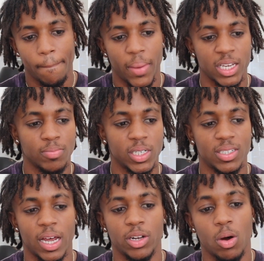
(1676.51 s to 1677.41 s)
as much
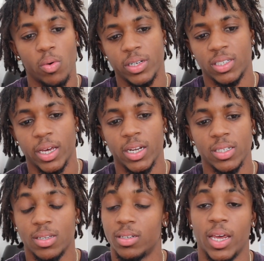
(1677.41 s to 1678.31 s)
as I don't want to say
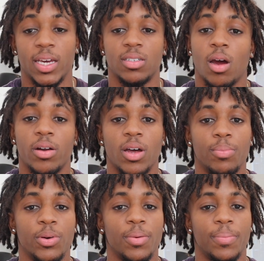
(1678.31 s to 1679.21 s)
this, the days are
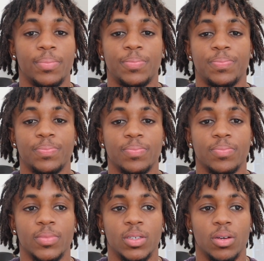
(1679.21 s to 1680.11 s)
numbered.
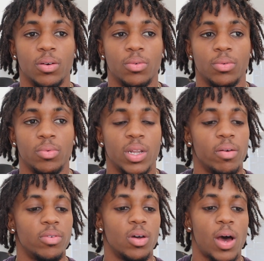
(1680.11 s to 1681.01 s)
We
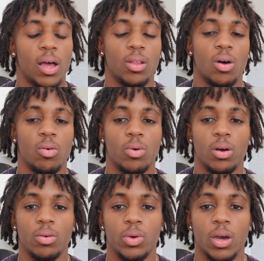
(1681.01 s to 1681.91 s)
never know how long
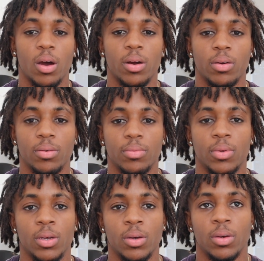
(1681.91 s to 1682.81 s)
we are
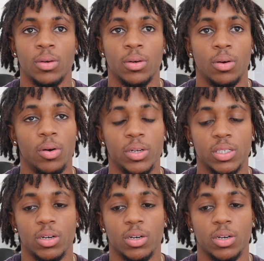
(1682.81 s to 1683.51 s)
on this